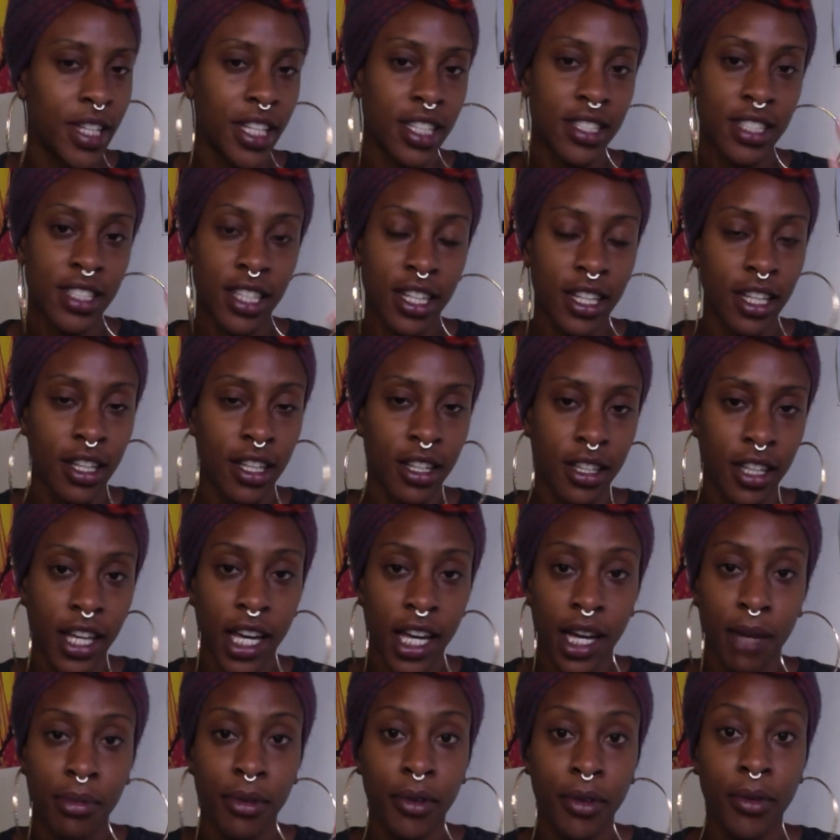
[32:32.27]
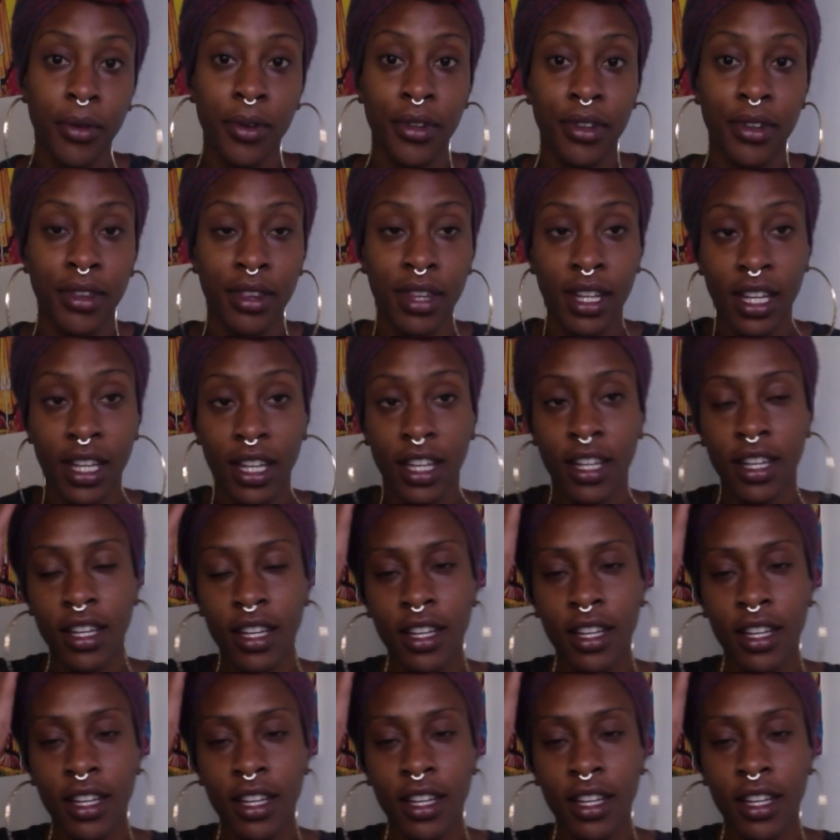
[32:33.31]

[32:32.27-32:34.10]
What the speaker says: I said, a Capricorn thing.